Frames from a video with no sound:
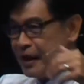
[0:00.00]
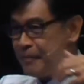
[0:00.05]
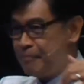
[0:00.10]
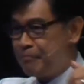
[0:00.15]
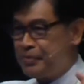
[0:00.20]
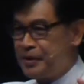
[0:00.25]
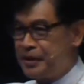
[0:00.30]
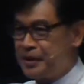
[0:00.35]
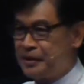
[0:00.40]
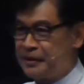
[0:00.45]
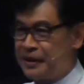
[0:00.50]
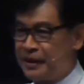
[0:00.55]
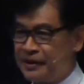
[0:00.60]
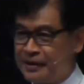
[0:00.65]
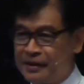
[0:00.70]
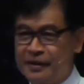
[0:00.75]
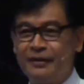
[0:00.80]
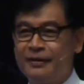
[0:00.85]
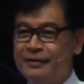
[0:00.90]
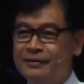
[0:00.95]
and bigger than
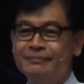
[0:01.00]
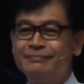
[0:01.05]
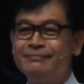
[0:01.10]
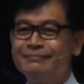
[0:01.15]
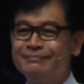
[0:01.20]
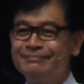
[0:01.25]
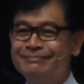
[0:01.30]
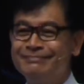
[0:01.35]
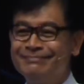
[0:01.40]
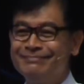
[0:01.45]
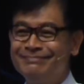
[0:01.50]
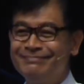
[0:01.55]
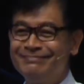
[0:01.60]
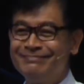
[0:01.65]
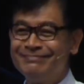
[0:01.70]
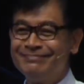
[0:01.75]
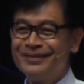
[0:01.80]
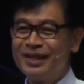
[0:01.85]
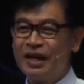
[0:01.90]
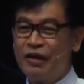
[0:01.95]
her.
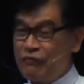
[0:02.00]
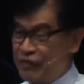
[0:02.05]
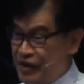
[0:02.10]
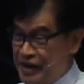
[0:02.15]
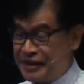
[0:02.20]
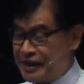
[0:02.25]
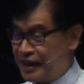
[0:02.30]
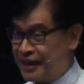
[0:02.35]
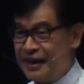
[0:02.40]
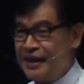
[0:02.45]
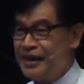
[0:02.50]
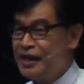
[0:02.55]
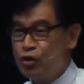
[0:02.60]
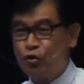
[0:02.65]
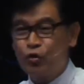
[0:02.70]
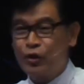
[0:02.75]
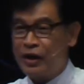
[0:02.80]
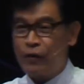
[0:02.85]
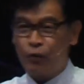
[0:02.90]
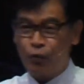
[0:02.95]
Physically, he
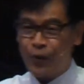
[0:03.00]
could have